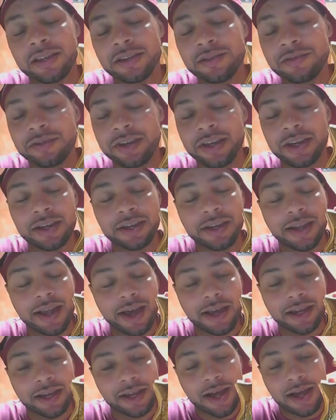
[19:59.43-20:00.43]
You get
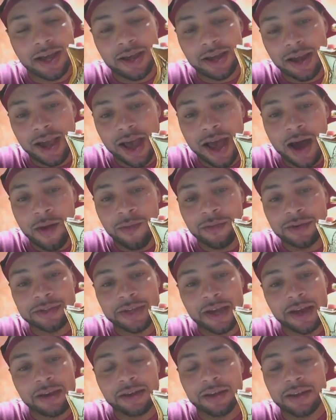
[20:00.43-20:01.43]
like nine
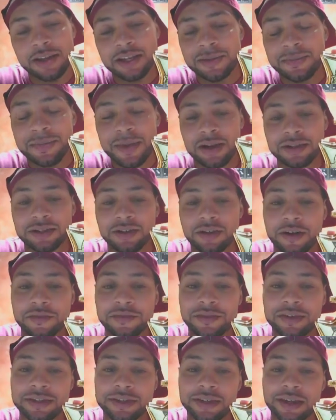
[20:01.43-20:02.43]
hours out of this, bounce
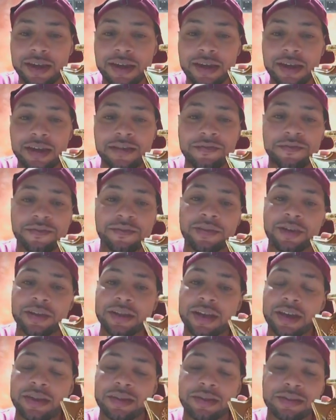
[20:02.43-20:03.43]
off your skin for
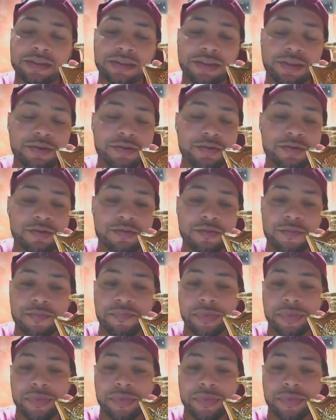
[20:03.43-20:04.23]
another two.